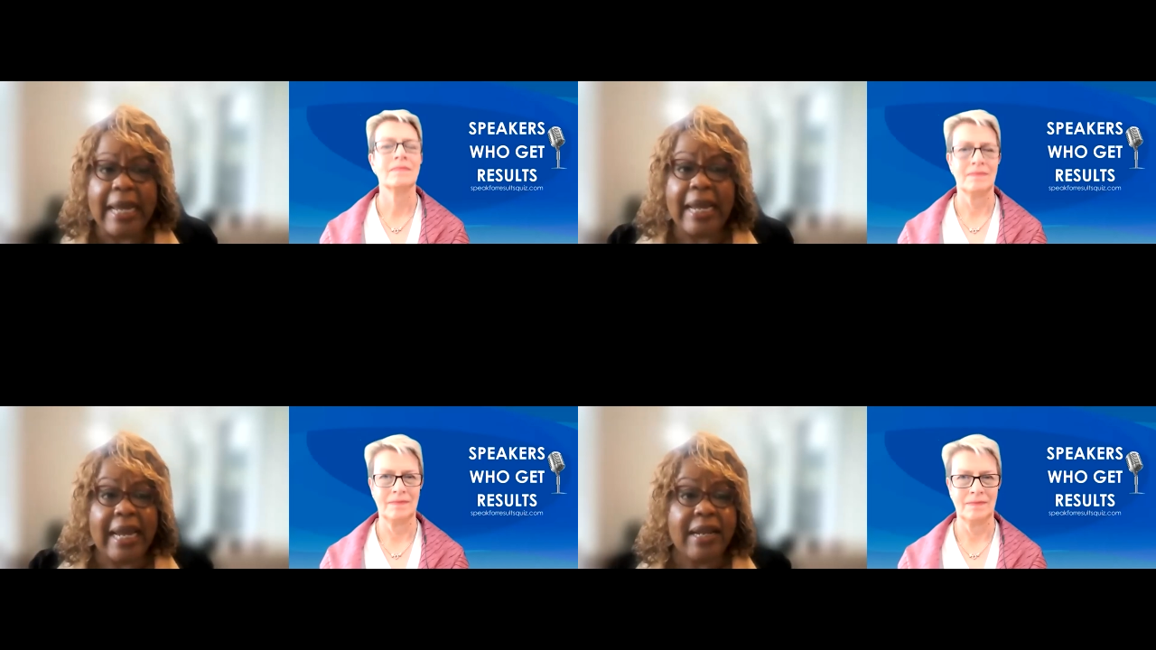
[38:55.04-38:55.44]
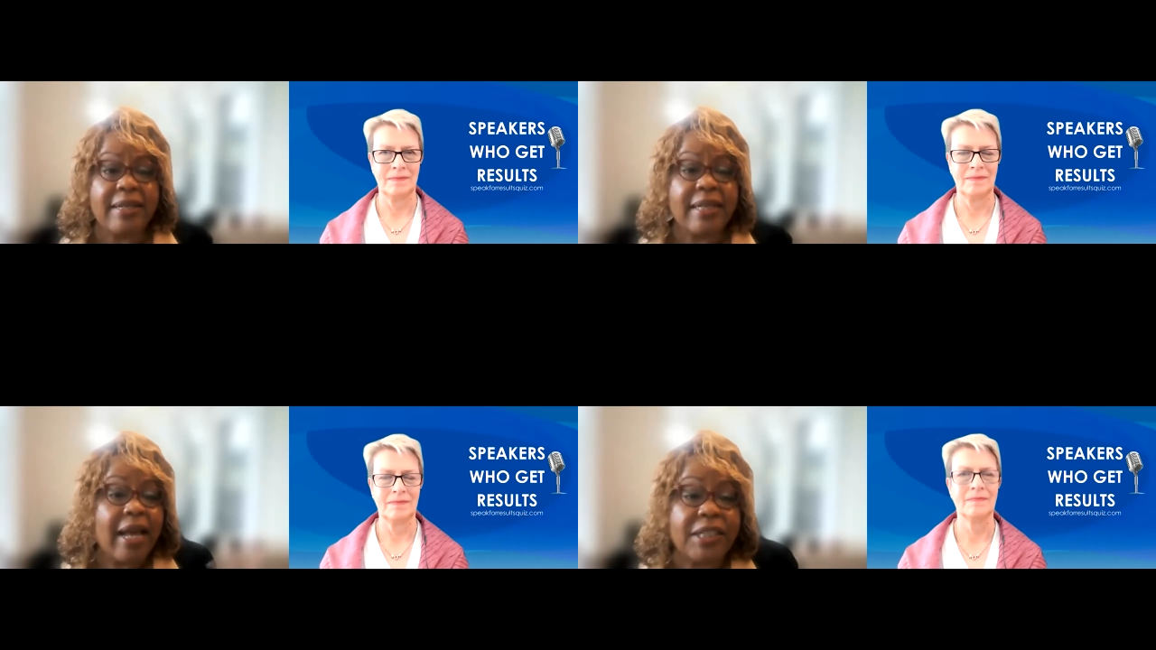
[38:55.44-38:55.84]
Speaker 1: It
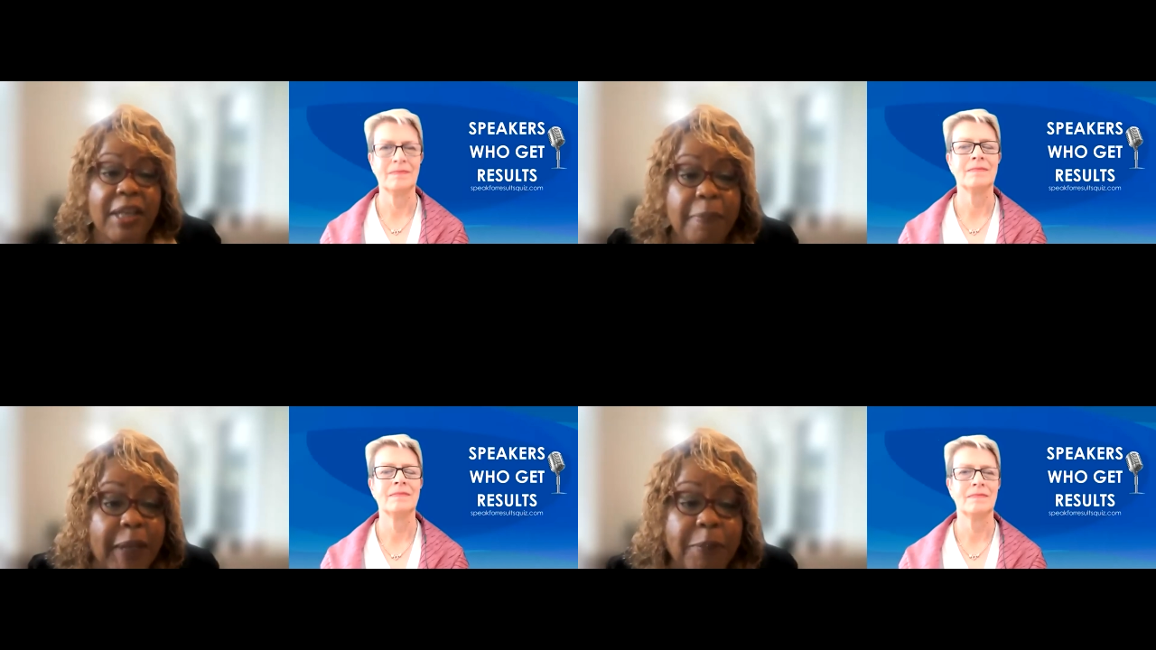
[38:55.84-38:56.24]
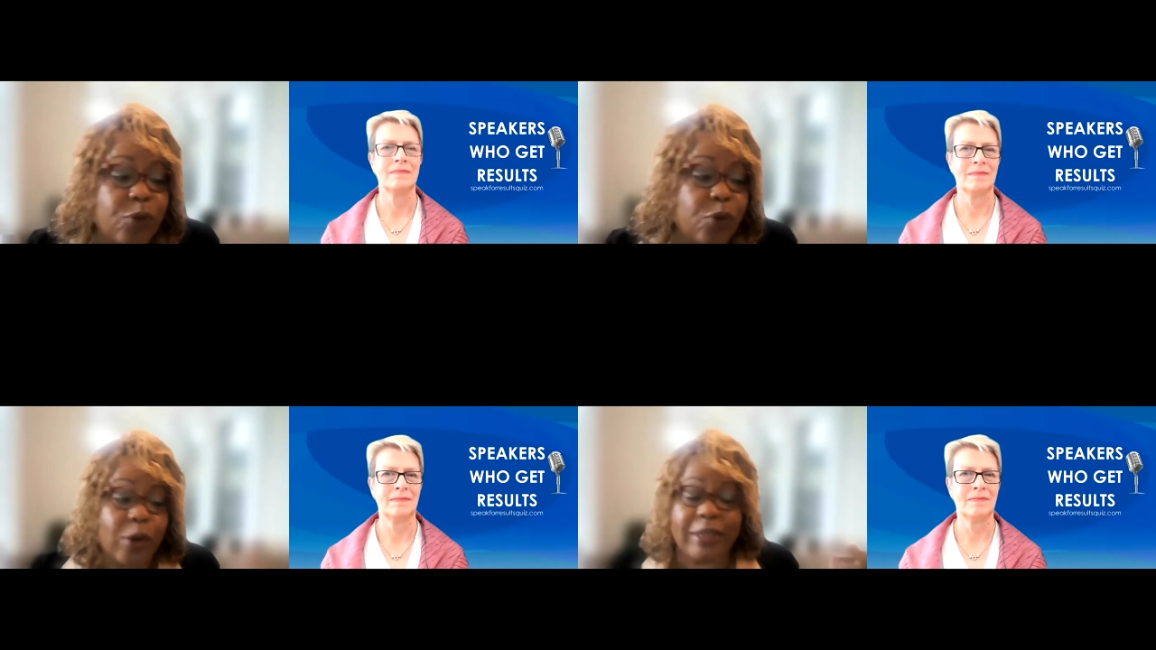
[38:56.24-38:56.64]
is, some
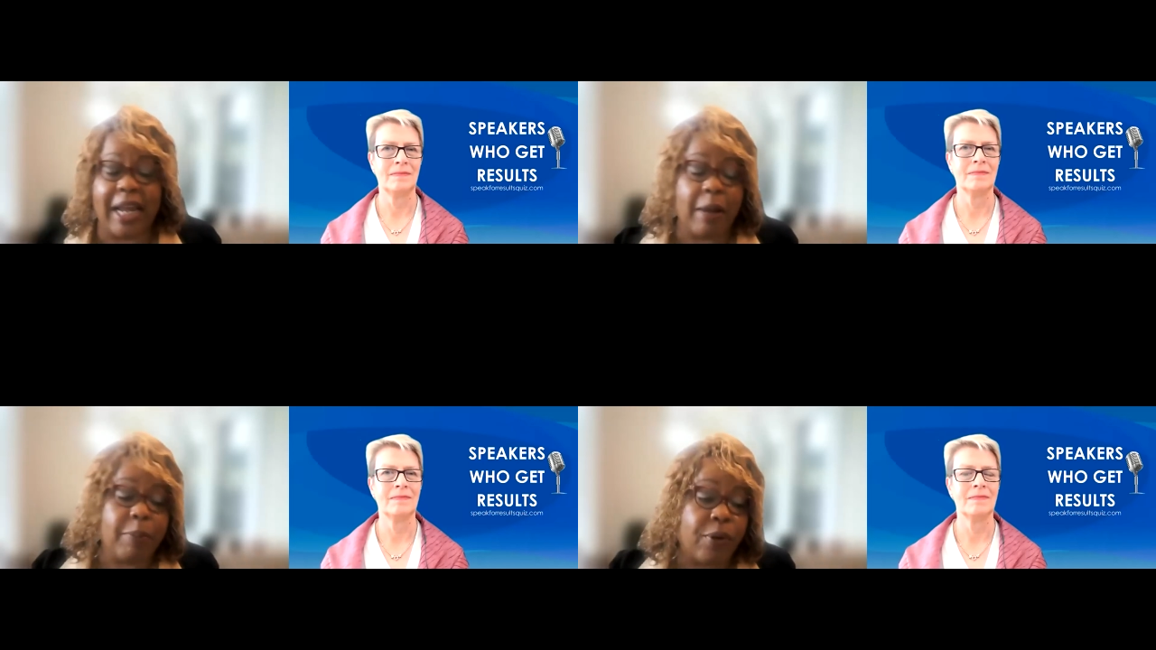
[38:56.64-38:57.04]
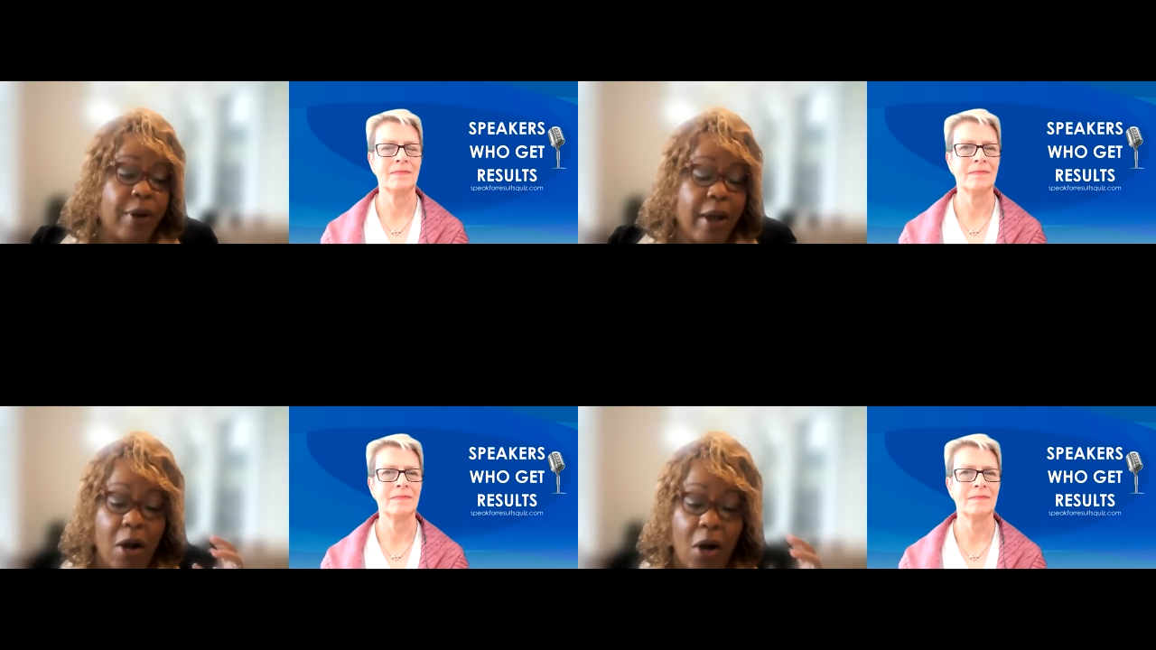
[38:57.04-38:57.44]
people, for
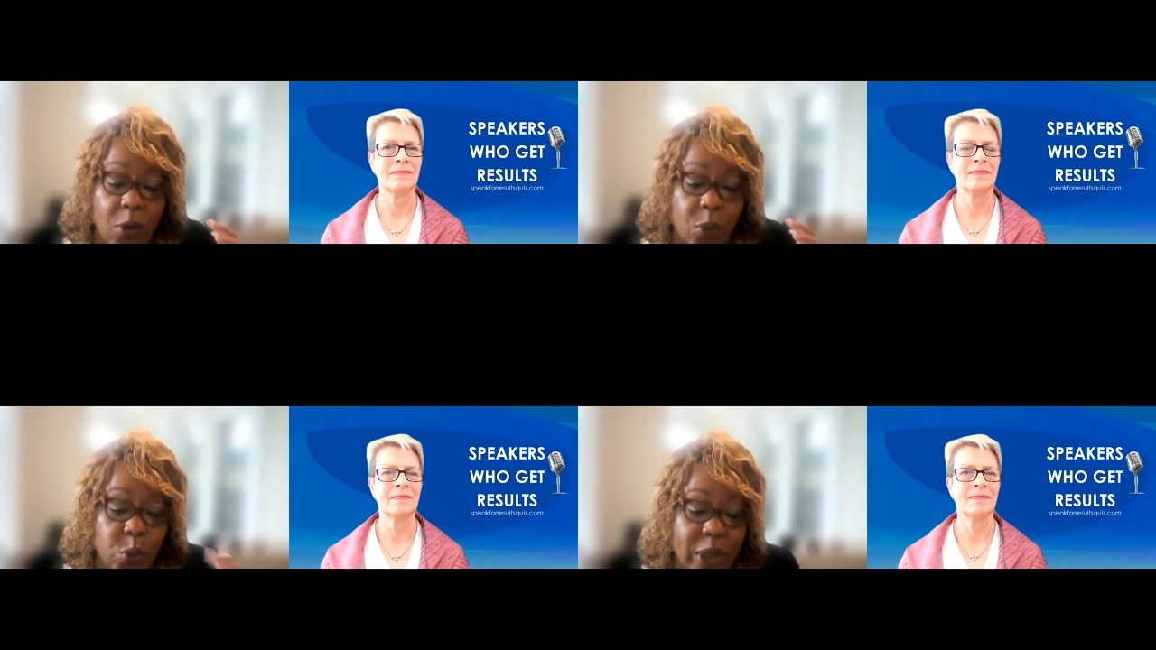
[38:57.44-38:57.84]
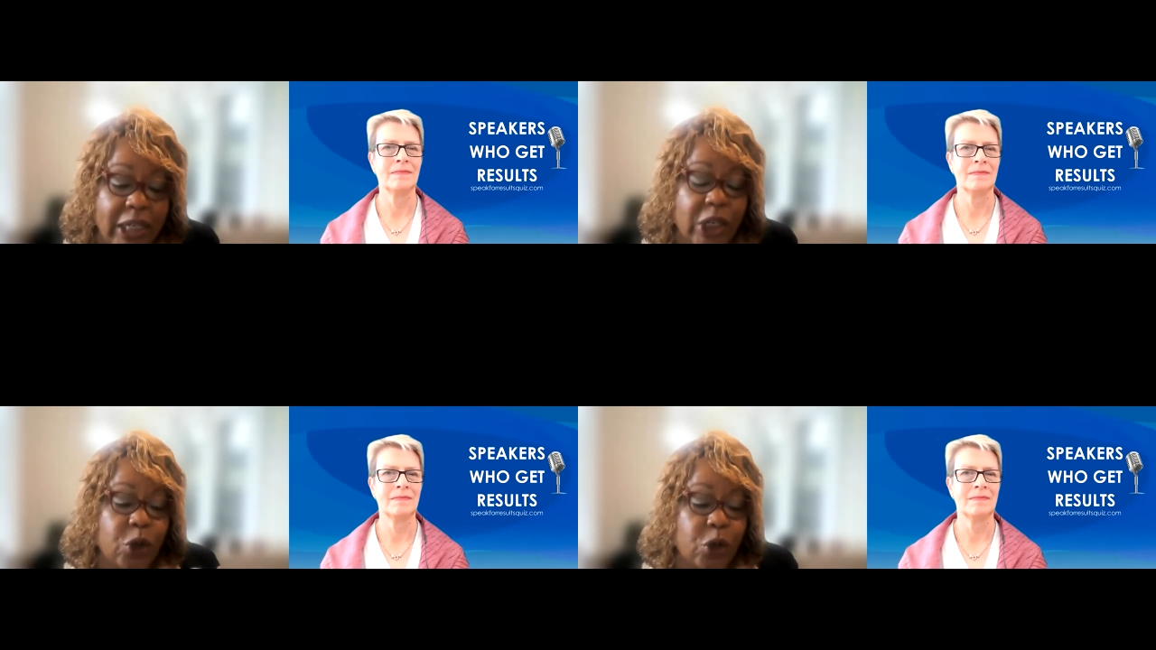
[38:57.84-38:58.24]
example, are
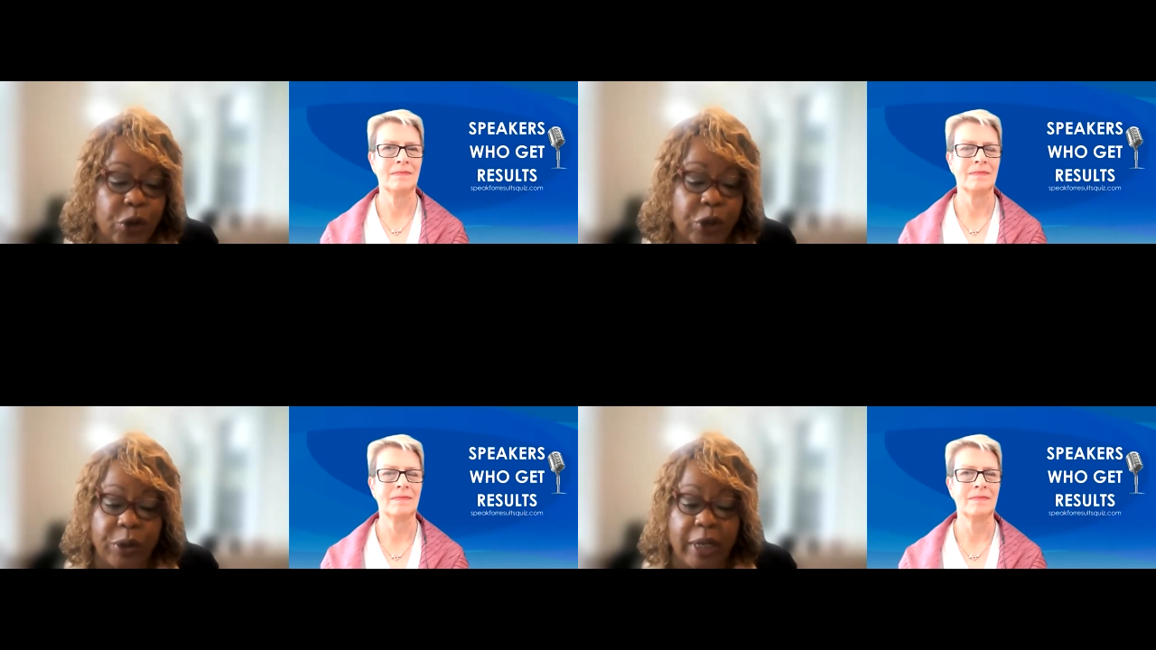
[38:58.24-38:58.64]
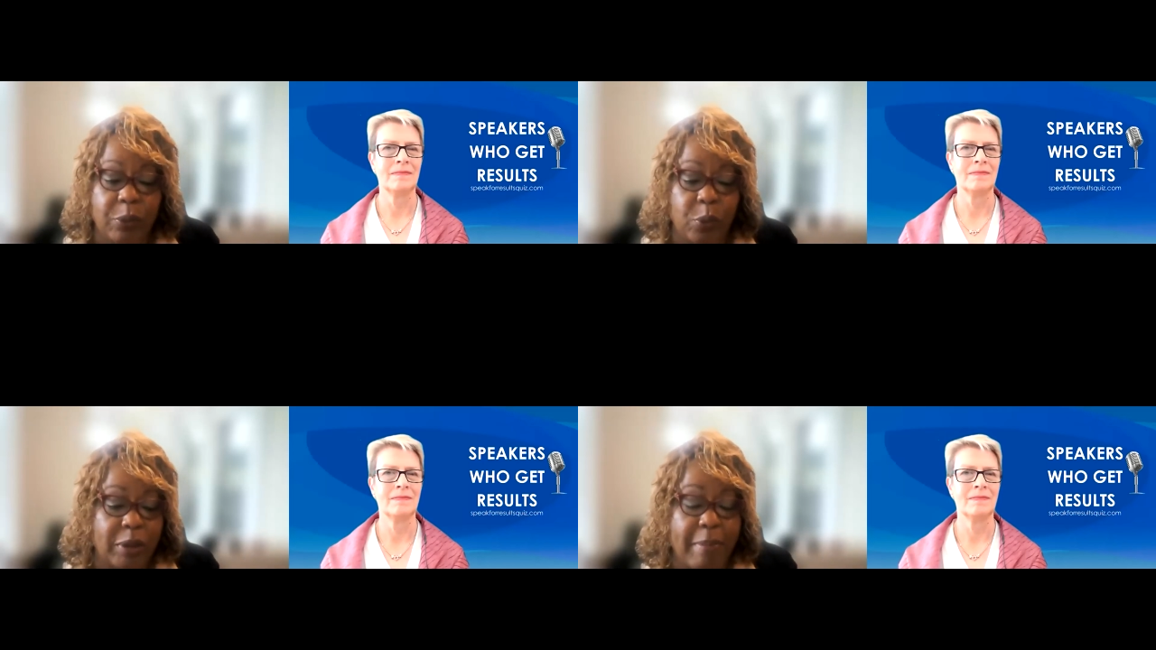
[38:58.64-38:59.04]
really good
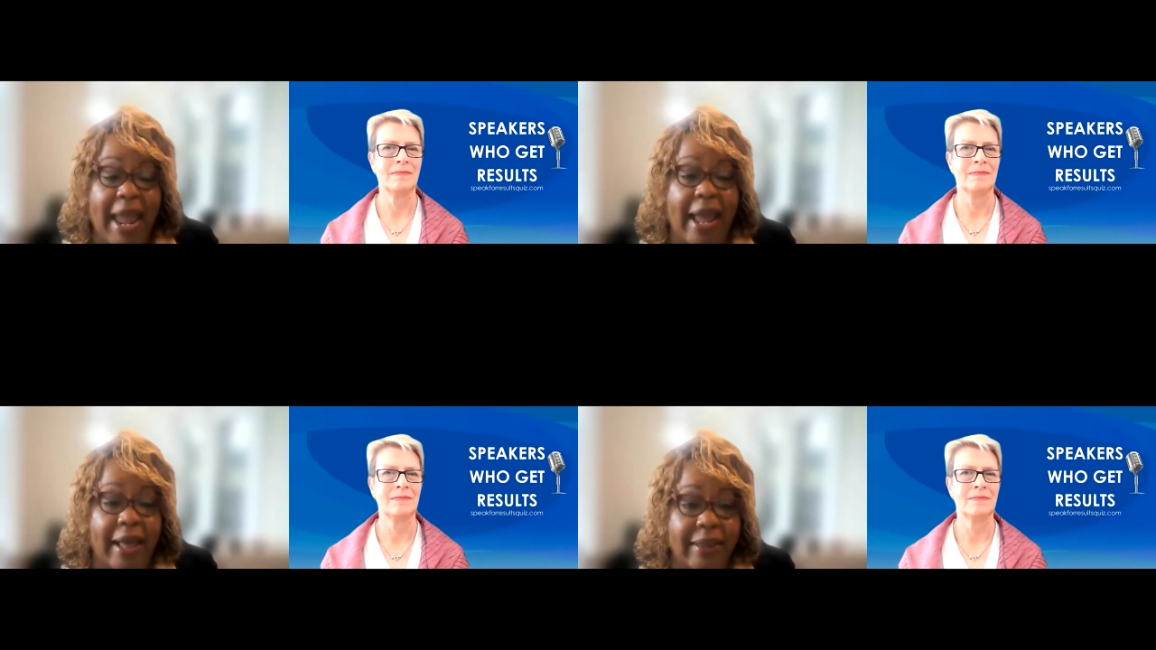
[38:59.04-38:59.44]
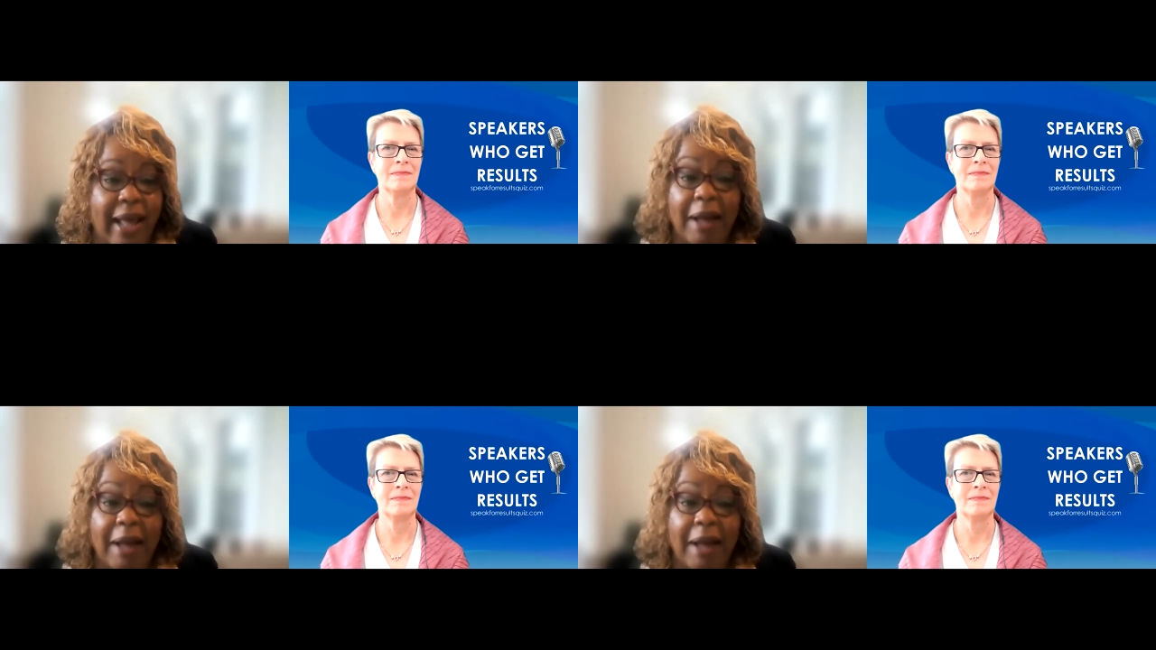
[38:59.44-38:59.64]
with math.